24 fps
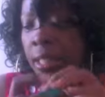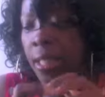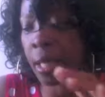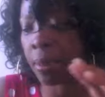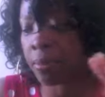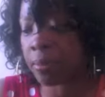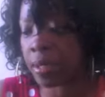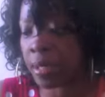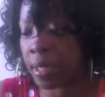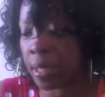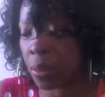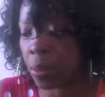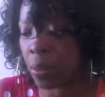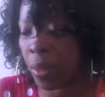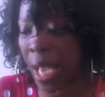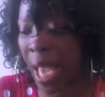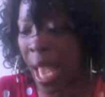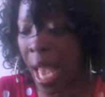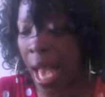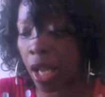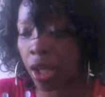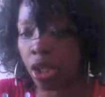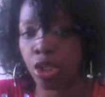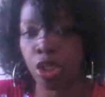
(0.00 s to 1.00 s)
I'm dealing with
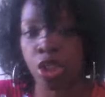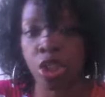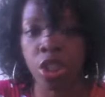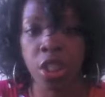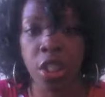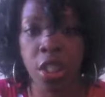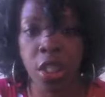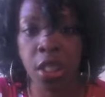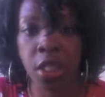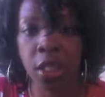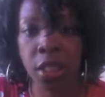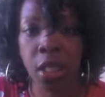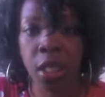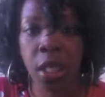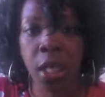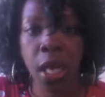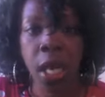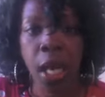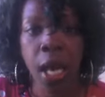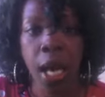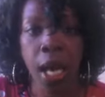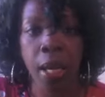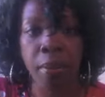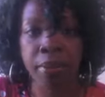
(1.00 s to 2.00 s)
allergies.
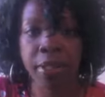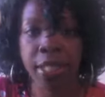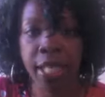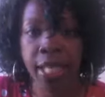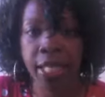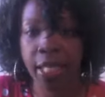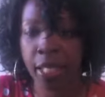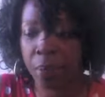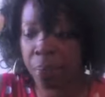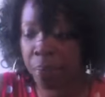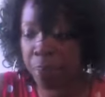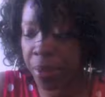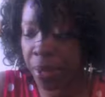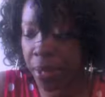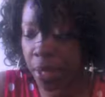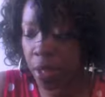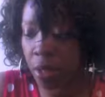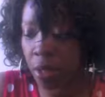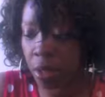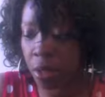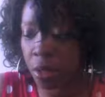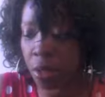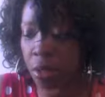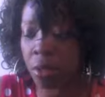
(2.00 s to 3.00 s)
I'm taking
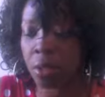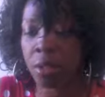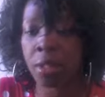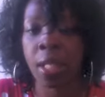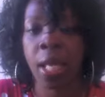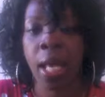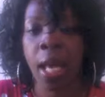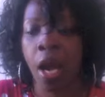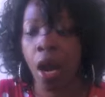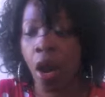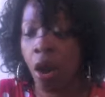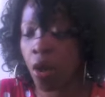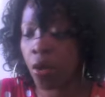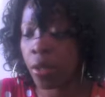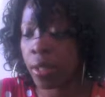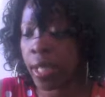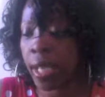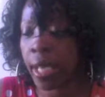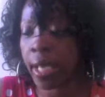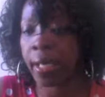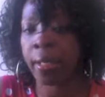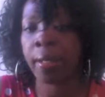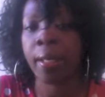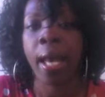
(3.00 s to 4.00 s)
pills.
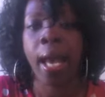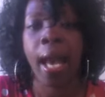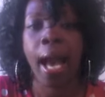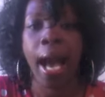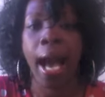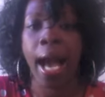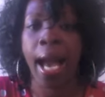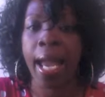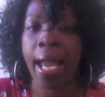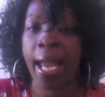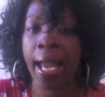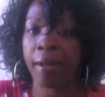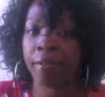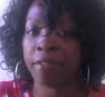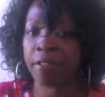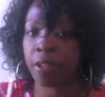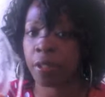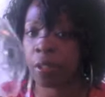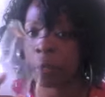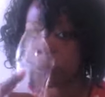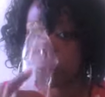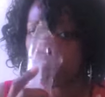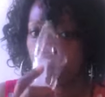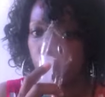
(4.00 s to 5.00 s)
Okay, I have to
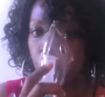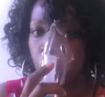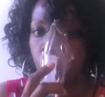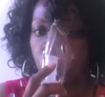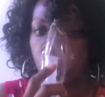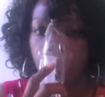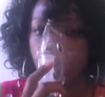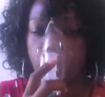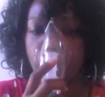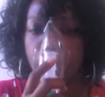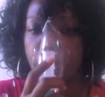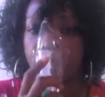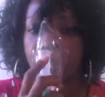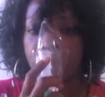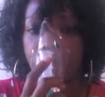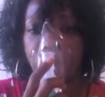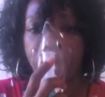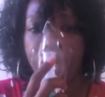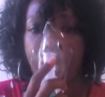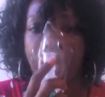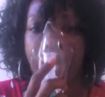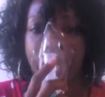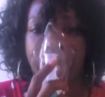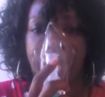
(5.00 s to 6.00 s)
use this
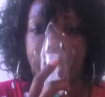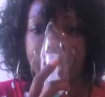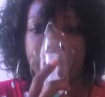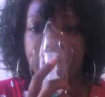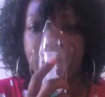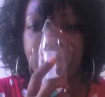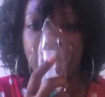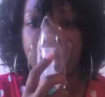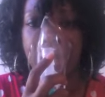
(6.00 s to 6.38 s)
mask.